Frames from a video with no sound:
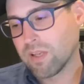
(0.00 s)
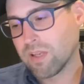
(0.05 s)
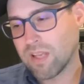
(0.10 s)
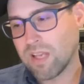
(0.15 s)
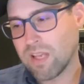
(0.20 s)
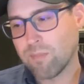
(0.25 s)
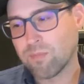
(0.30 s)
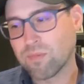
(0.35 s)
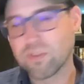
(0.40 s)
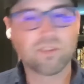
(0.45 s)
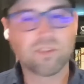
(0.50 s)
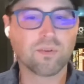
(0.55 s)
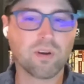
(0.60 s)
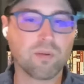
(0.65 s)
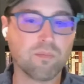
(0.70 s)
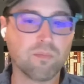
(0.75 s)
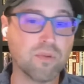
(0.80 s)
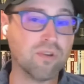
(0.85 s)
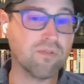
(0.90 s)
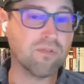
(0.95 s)
Keep the
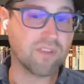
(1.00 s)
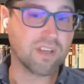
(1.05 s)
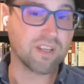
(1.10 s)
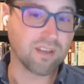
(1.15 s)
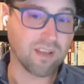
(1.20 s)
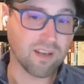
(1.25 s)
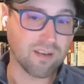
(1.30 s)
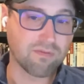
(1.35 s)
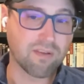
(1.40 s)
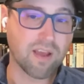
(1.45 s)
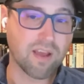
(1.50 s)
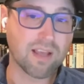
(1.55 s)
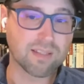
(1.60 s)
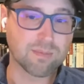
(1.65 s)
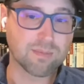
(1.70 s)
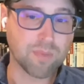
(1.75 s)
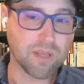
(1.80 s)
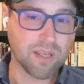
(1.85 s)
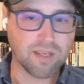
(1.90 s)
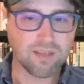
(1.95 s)
story moving at a
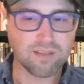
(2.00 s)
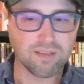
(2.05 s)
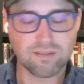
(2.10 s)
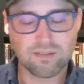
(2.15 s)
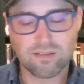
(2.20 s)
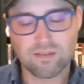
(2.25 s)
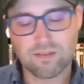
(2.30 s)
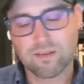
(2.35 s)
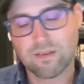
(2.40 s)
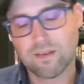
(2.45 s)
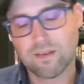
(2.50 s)
fast pace.